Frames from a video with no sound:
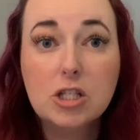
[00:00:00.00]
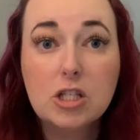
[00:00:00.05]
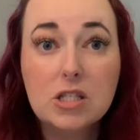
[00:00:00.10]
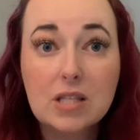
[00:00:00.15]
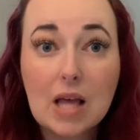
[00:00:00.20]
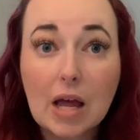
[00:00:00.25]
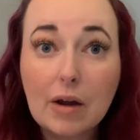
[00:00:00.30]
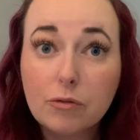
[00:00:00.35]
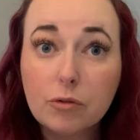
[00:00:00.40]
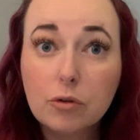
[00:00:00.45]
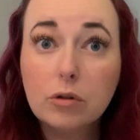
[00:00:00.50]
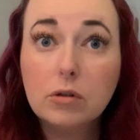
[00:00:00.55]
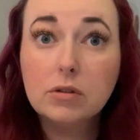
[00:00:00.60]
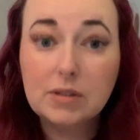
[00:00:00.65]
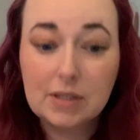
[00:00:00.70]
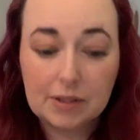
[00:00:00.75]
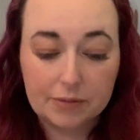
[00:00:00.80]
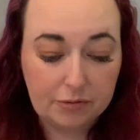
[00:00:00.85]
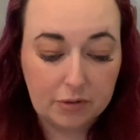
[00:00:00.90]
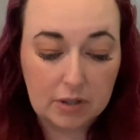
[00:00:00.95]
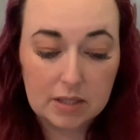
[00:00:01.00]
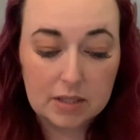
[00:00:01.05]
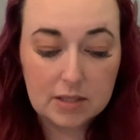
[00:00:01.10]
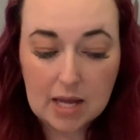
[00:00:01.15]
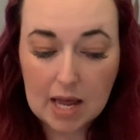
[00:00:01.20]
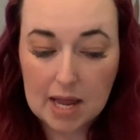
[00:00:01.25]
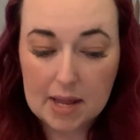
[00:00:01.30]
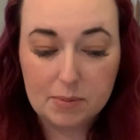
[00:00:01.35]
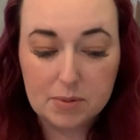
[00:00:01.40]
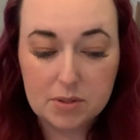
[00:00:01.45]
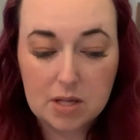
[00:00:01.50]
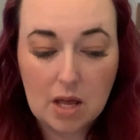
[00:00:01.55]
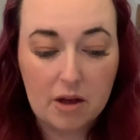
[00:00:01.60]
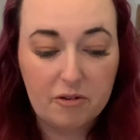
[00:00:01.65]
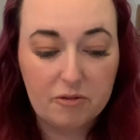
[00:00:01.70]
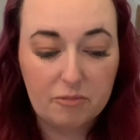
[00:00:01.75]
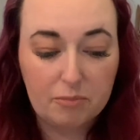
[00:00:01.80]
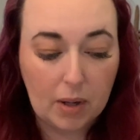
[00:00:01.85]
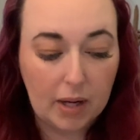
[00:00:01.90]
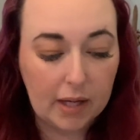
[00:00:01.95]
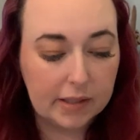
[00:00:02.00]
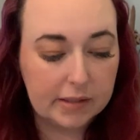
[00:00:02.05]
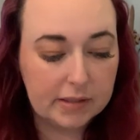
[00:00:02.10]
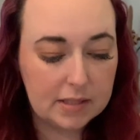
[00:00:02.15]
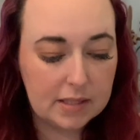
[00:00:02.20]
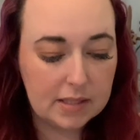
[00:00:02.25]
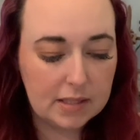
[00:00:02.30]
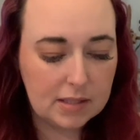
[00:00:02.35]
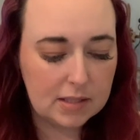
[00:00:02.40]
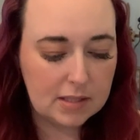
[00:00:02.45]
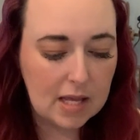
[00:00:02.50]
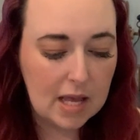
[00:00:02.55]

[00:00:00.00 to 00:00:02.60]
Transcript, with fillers: several different types of boxes.